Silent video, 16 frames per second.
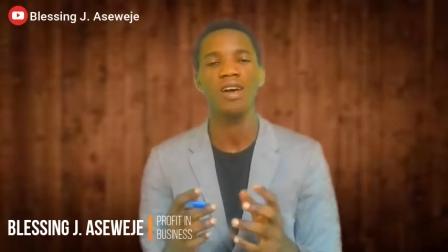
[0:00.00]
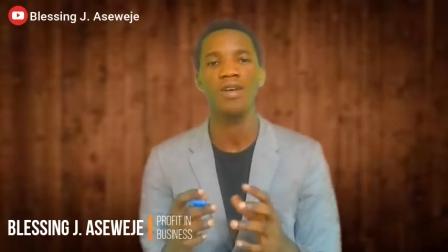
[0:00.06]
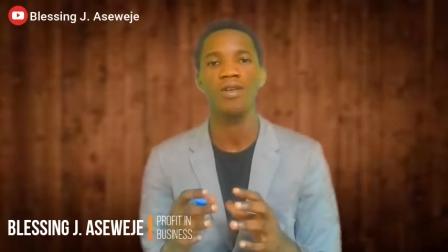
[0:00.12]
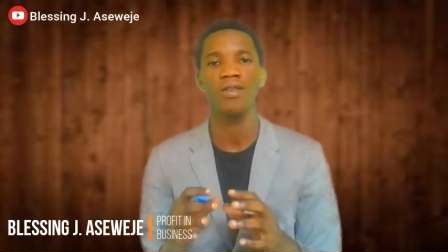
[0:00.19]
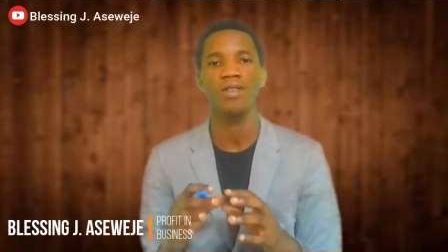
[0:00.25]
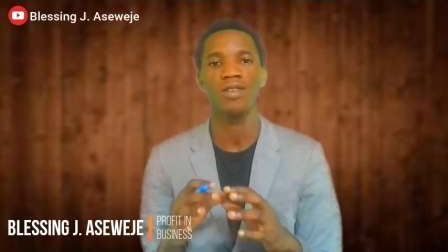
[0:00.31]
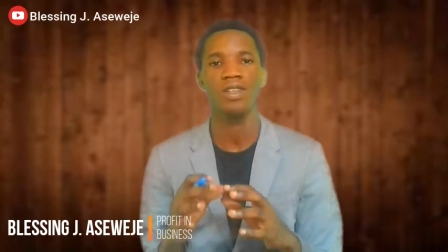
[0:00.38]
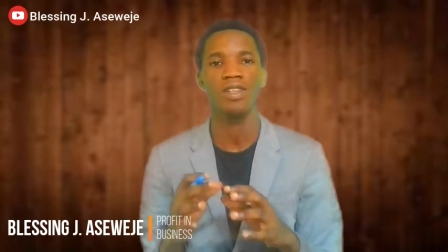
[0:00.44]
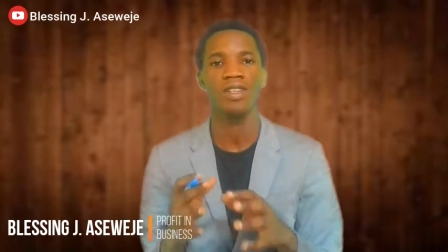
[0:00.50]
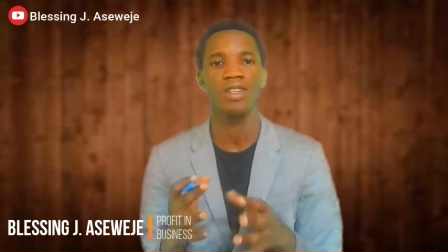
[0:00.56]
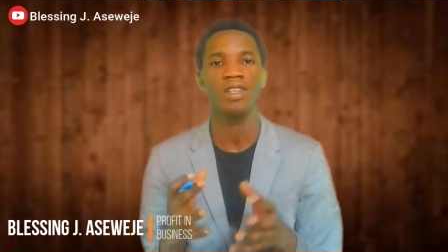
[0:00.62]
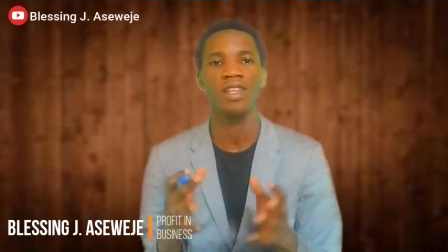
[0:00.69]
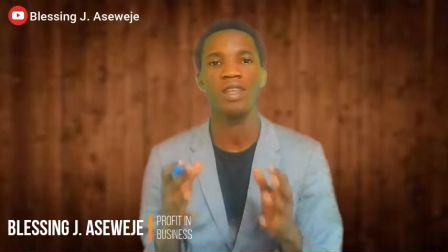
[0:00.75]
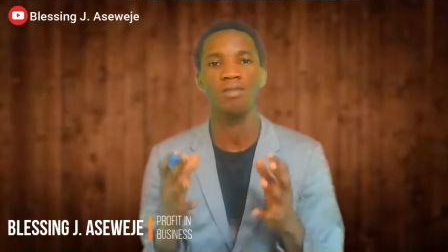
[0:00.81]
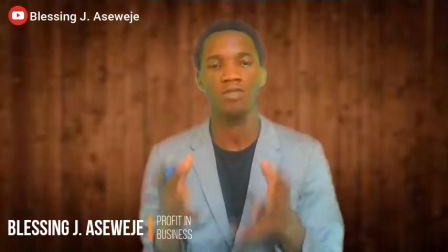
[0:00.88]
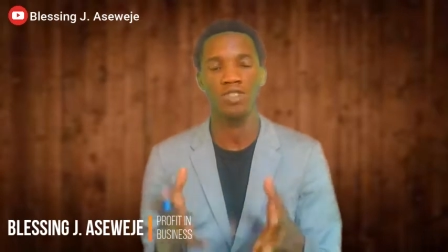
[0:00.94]
or
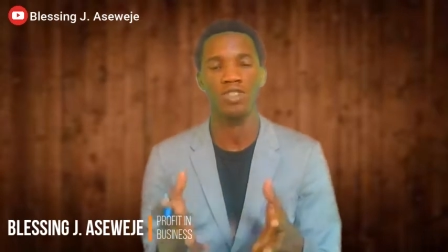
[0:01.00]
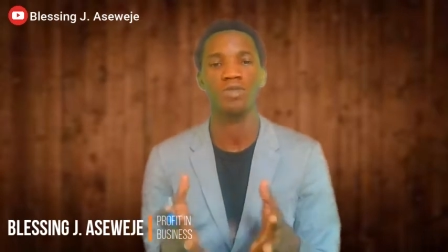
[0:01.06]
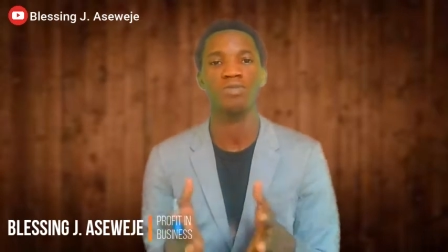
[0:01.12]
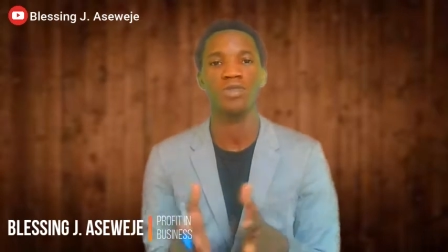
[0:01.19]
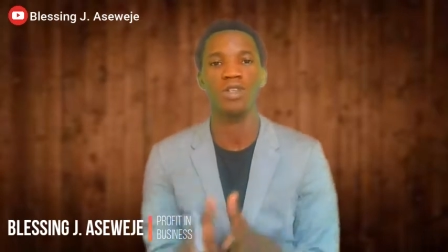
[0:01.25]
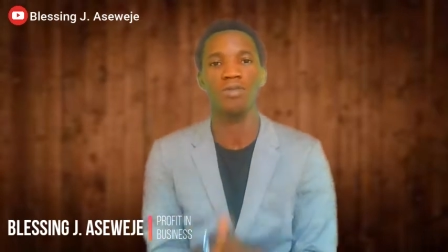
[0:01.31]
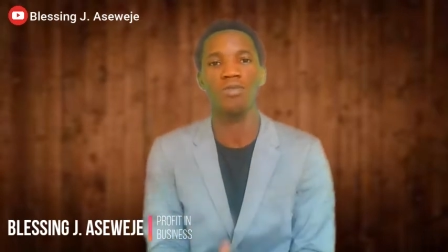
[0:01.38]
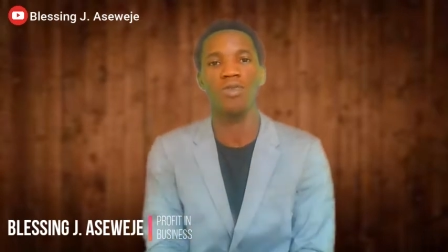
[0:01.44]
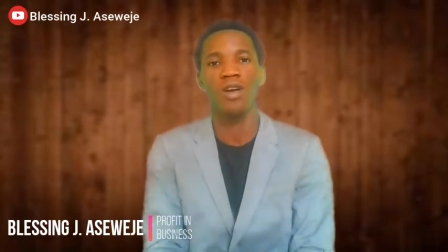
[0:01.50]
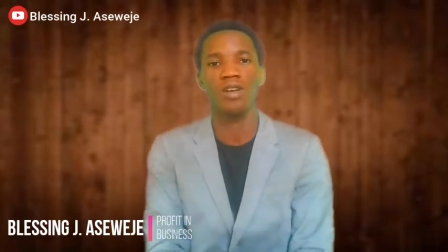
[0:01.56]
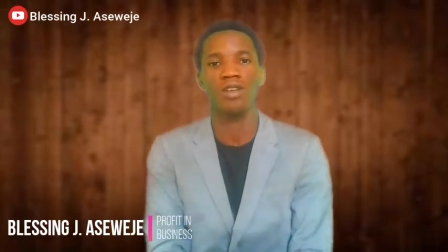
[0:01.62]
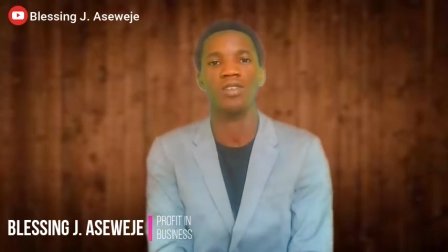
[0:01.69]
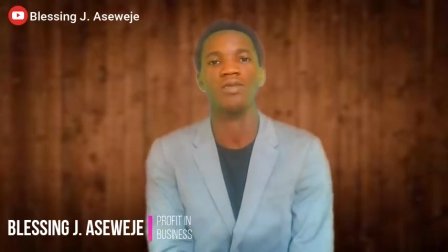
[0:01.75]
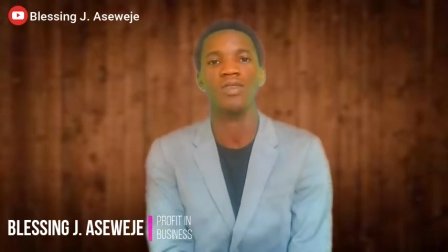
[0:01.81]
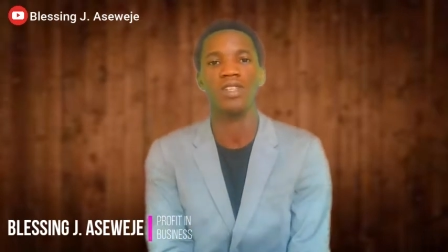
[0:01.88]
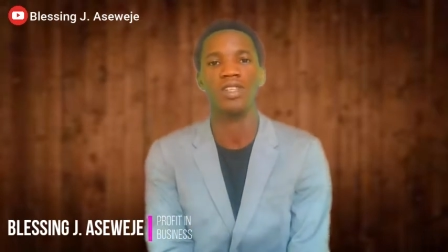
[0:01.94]
let's just put it more
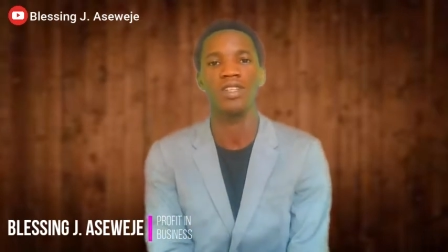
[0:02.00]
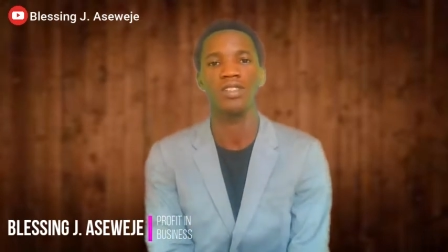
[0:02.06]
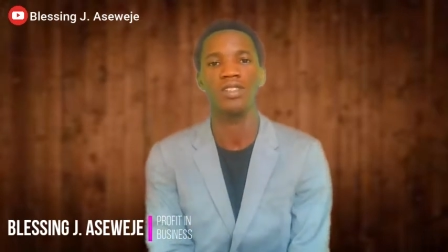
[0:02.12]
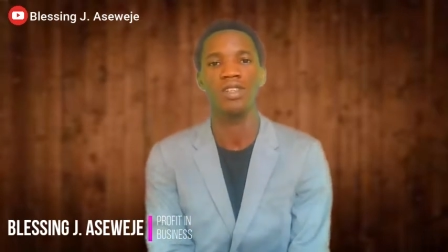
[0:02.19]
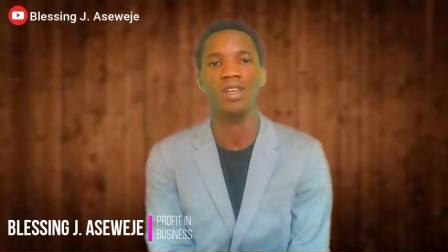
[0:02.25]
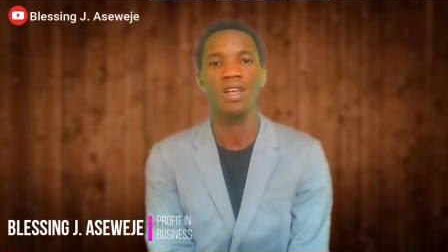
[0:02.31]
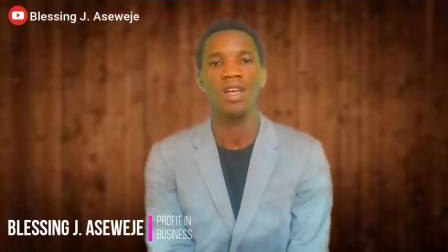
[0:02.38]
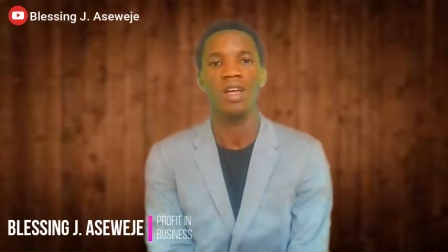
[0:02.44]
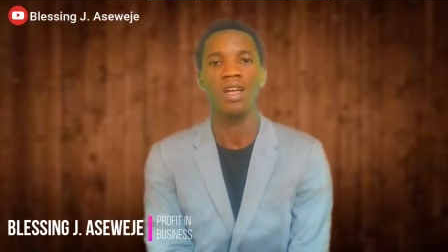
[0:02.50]
economic in